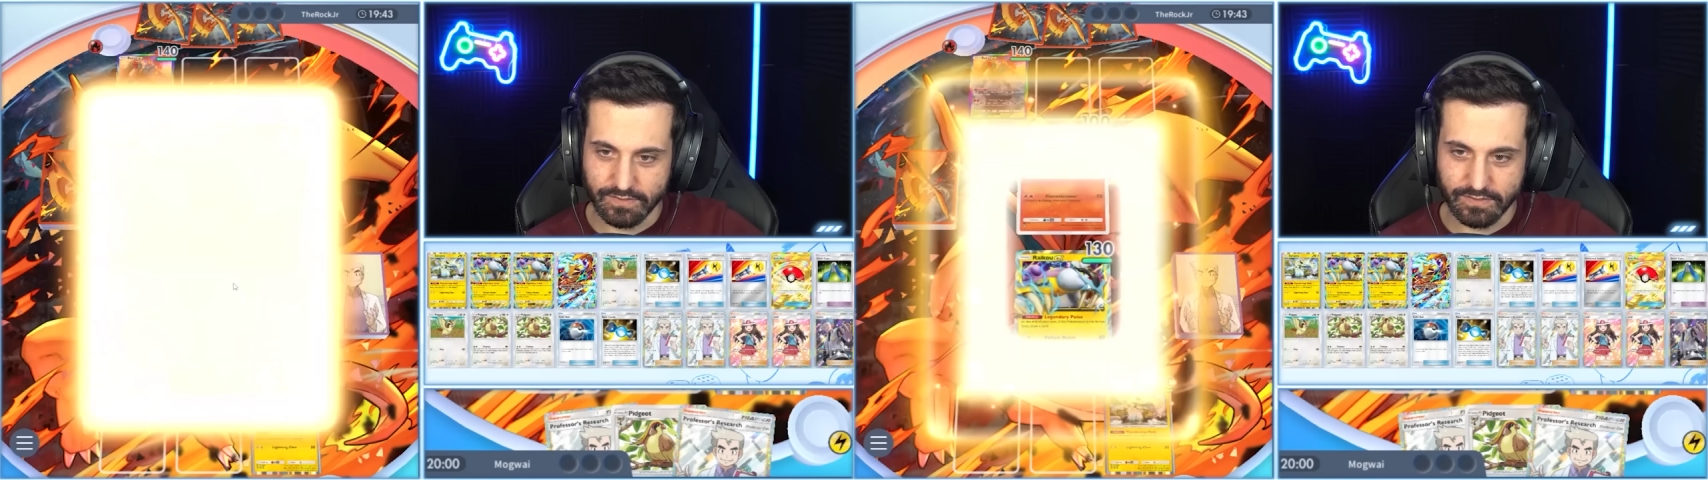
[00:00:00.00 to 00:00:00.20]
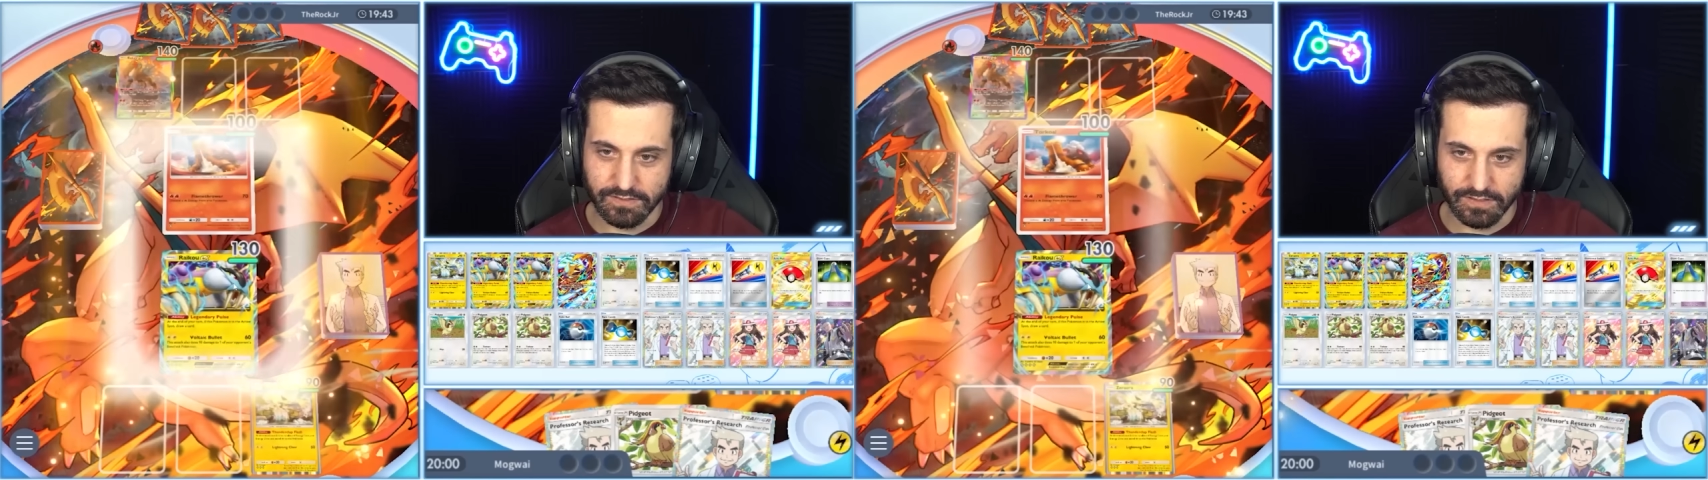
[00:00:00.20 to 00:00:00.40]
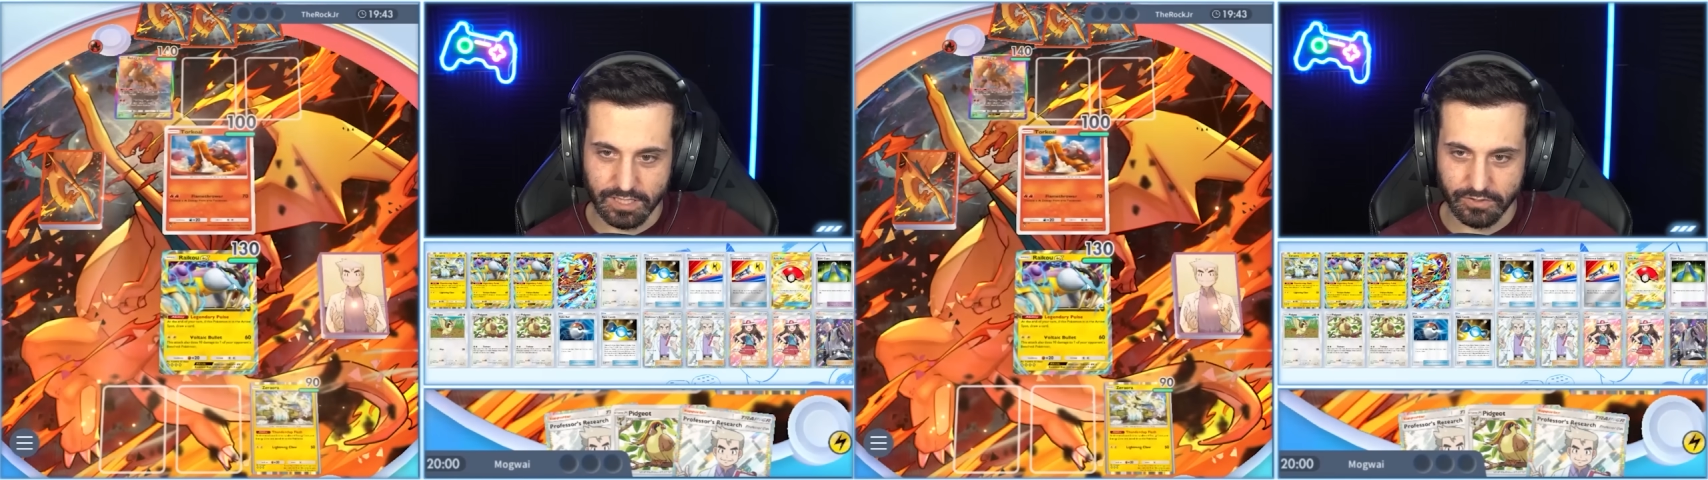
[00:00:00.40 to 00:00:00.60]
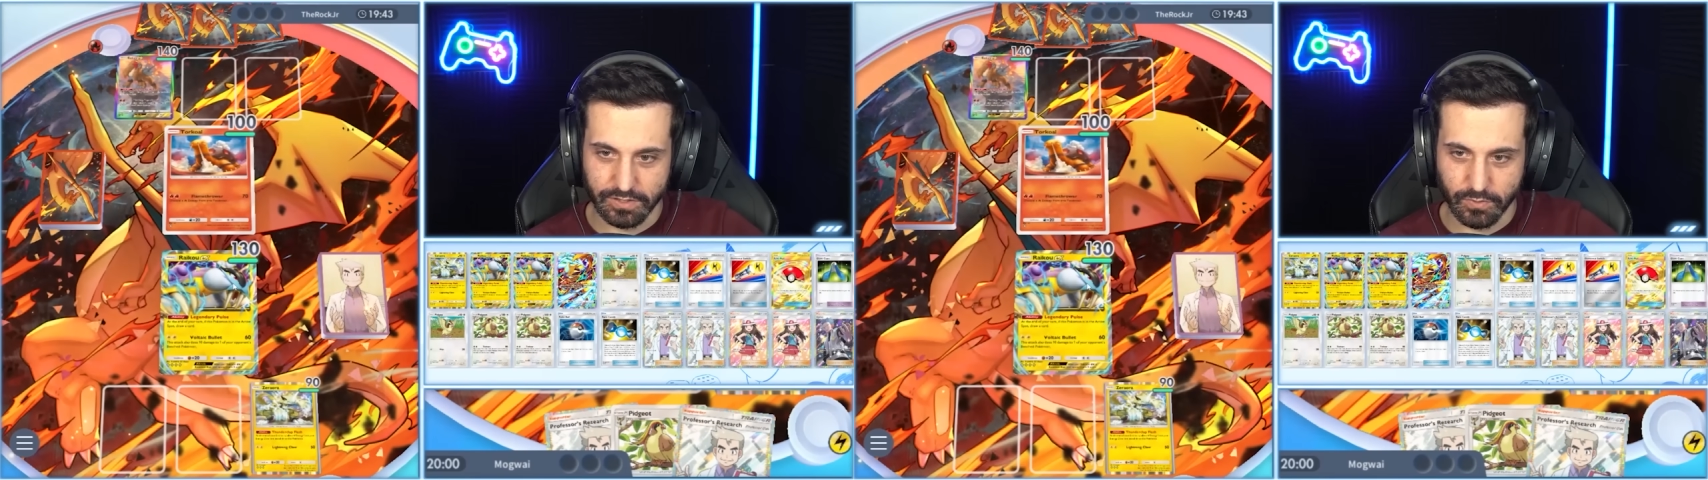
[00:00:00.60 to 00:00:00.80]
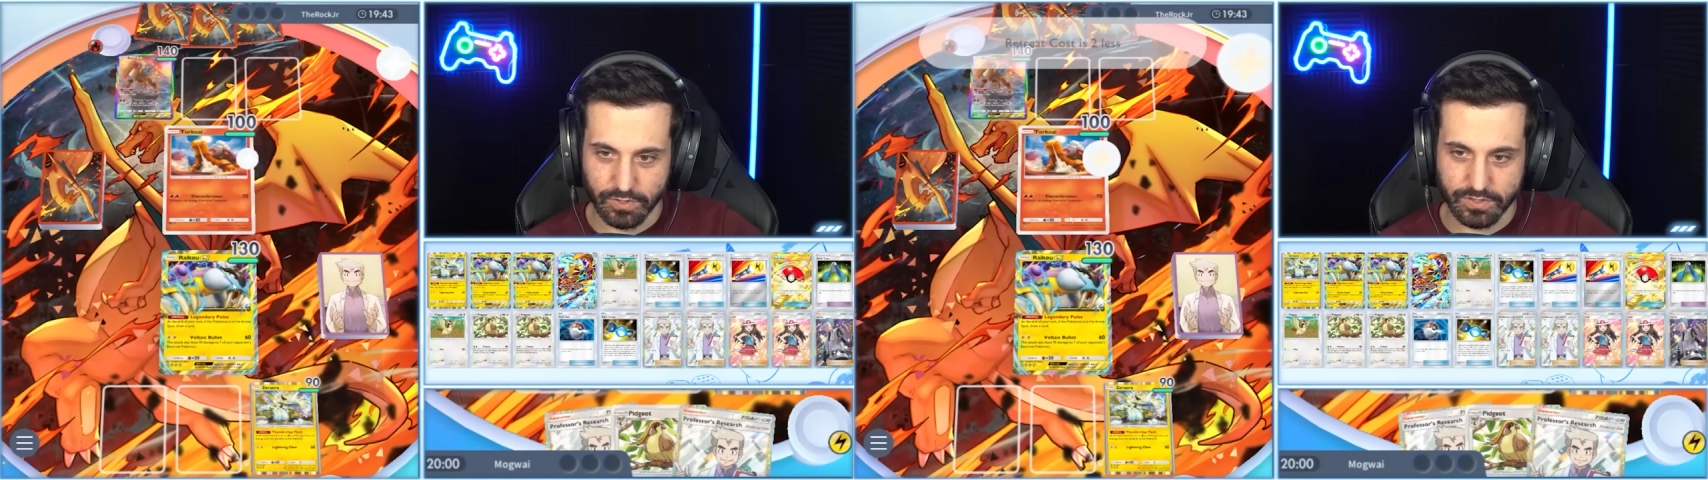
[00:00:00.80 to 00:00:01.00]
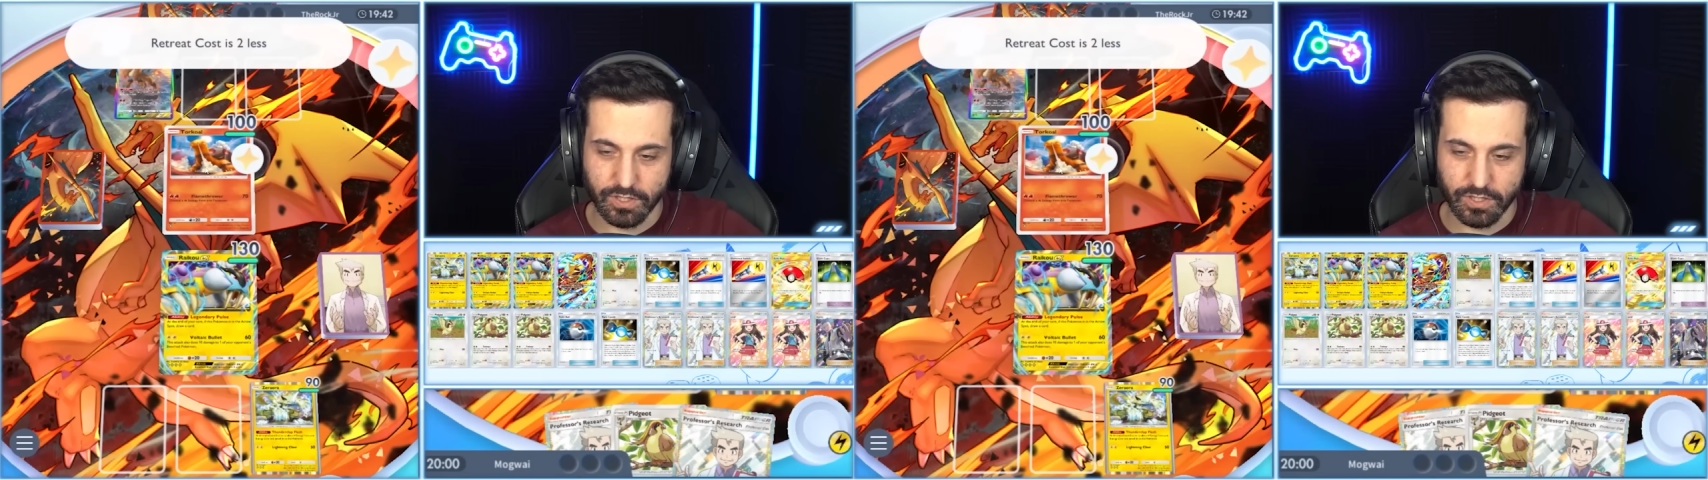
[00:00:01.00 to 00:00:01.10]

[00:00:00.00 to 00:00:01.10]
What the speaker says: literally the worst.